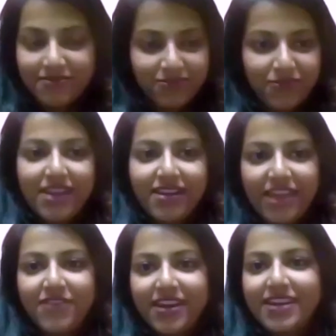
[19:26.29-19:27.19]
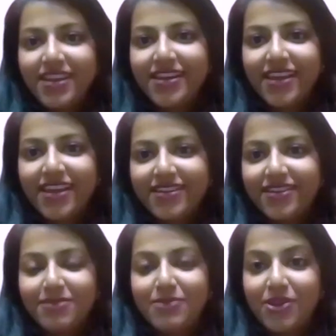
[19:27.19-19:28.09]
will definitely
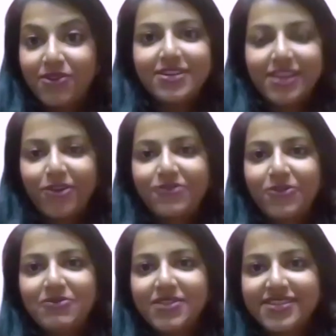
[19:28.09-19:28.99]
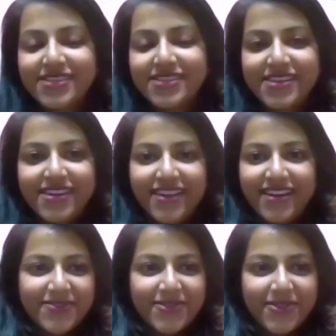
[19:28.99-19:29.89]
learn a lot from this.
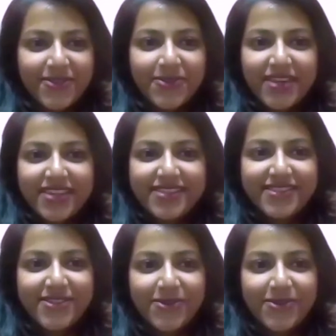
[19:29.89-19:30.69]
Okay, sir.